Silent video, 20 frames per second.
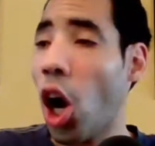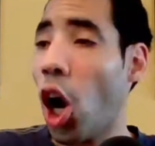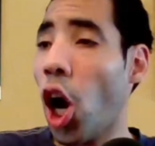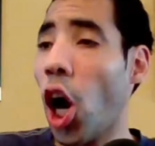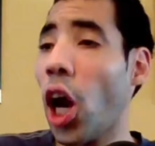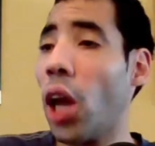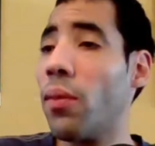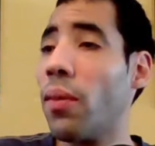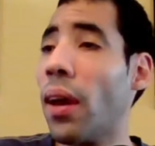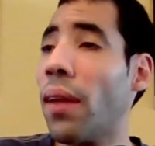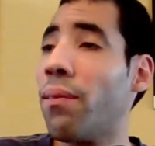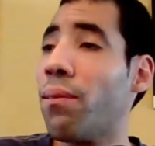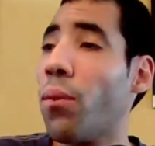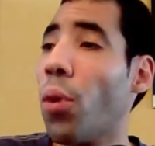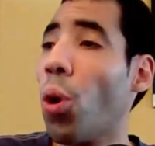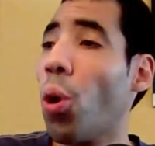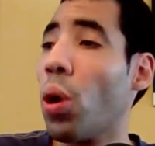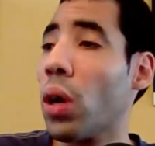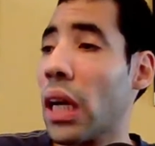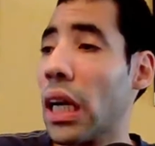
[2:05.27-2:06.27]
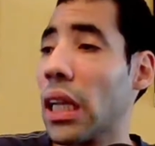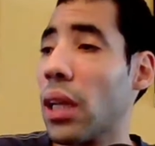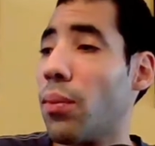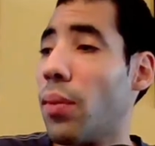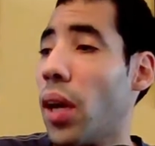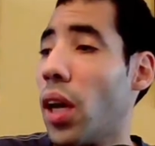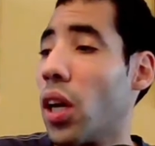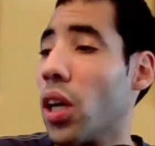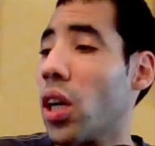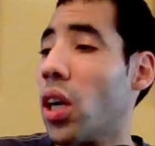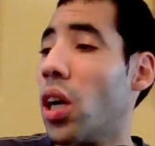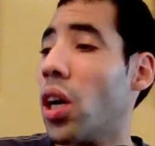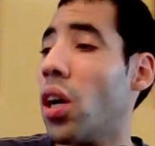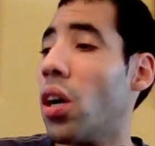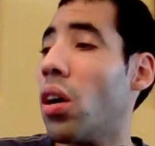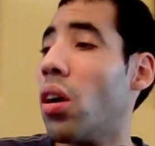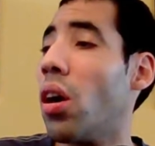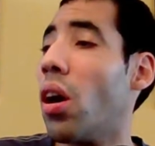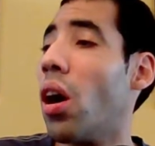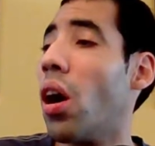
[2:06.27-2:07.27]
Iron Man 4, Captain
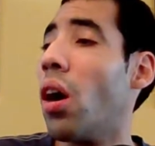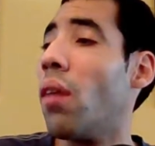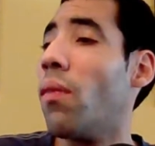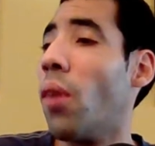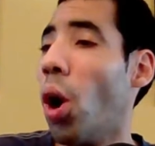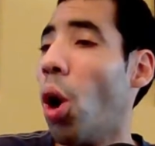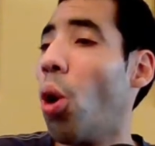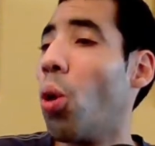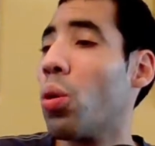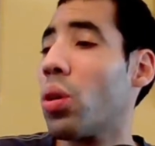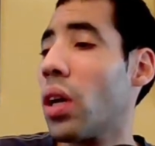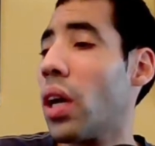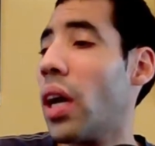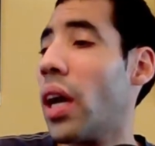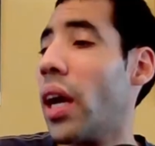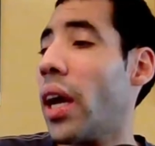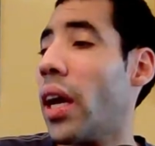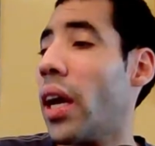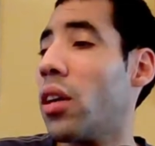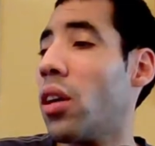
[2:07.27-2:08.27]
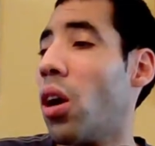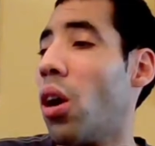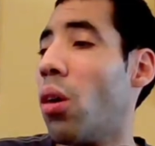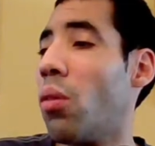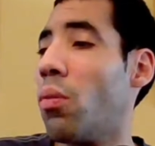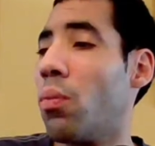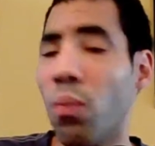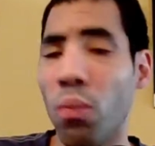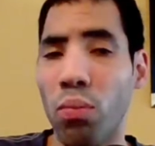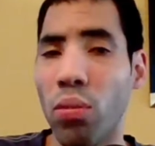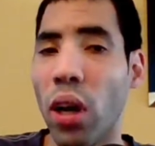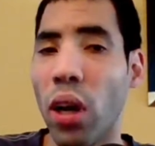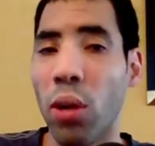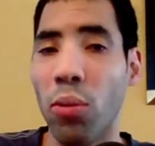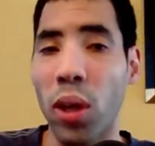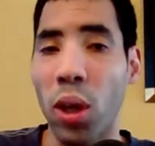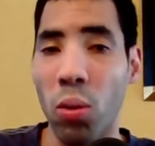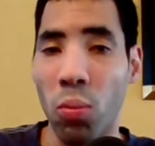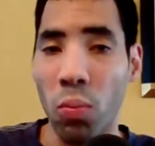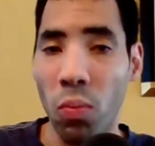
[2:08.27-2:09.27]
America, um, Hulk, and uh, Black
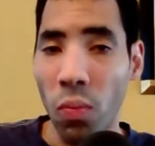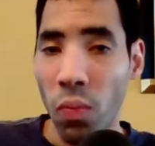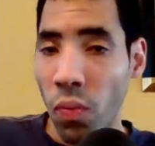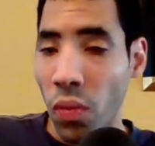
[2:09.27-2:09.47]
Widow.